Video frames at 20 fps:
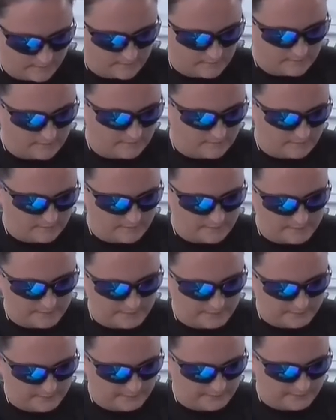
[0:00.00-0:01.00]

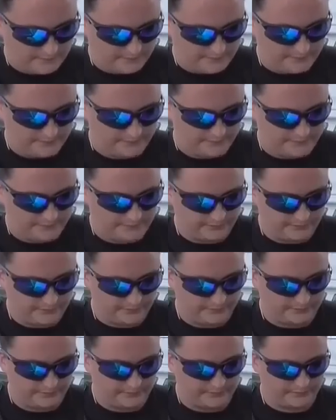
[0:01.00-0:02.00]

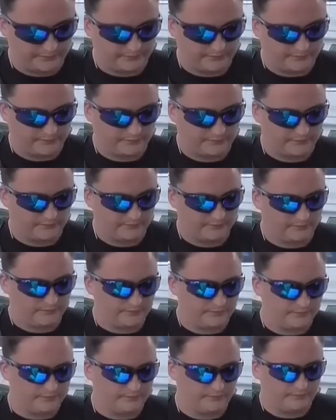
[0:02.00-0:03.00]

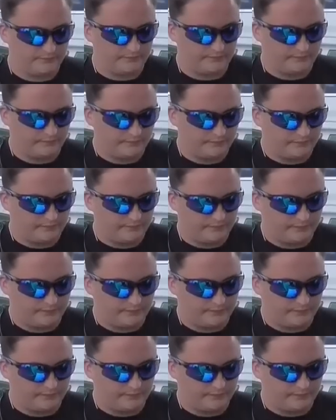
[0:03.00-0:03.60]
[no speech]